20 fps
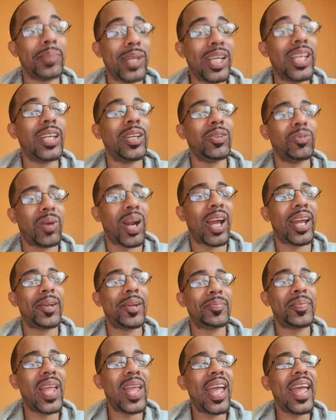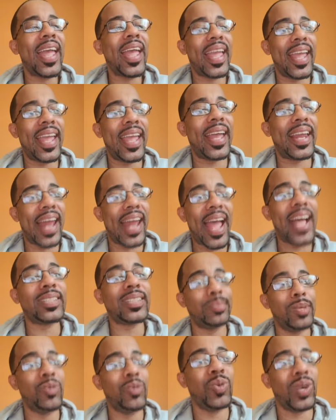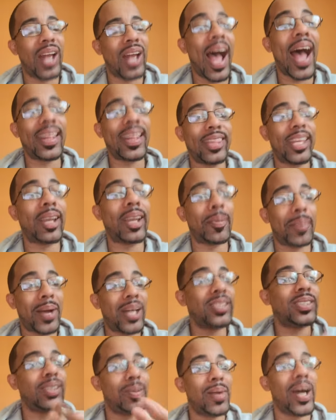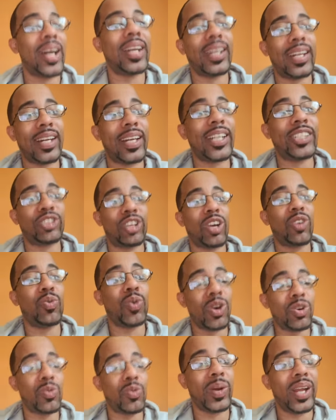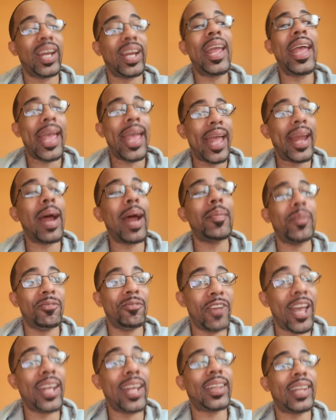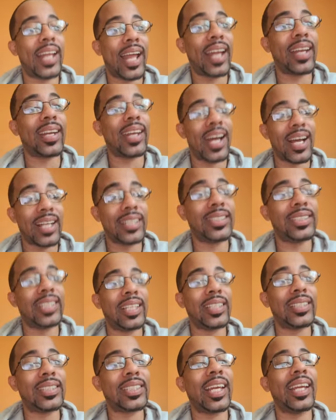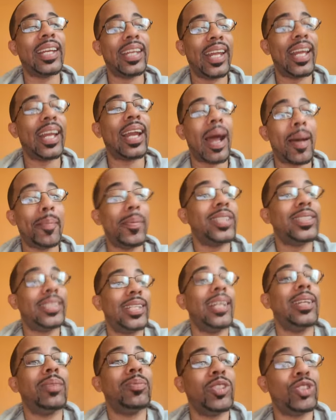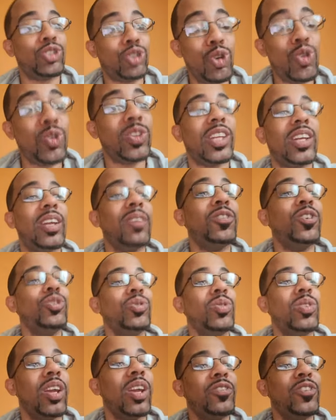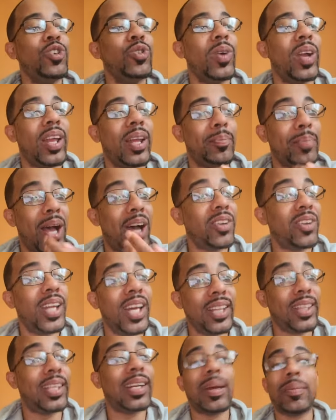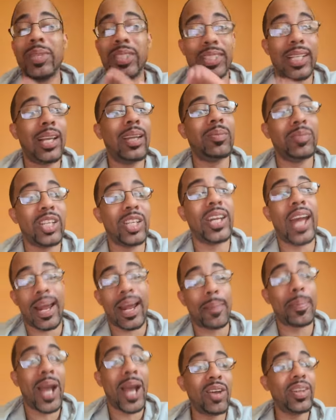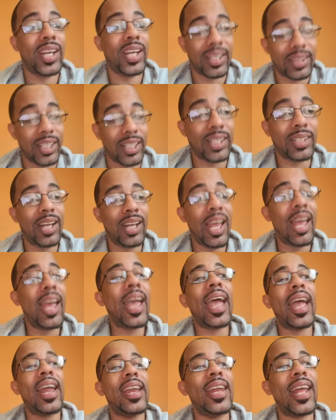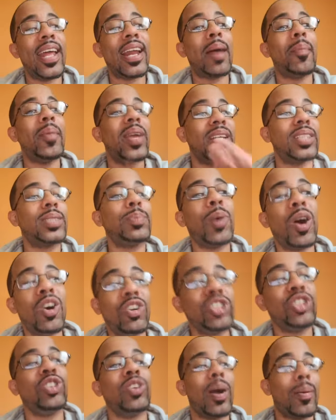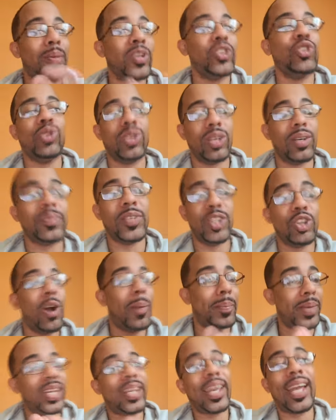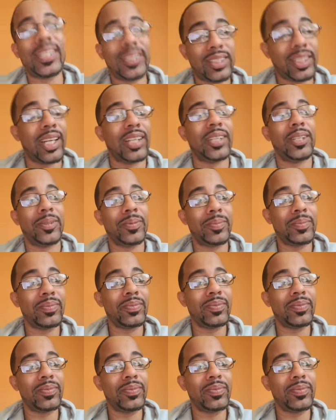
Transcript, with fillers: to me, right? and ask me what I think about somebody that they trying to work with, and I'ma vet that nonsense, and then I'ma tell them the truth. And if you if you ain't about nothing, I'ma tell them you're not about nothing, and then I'ma expose you. I'ma do them. You're gonna be a case study.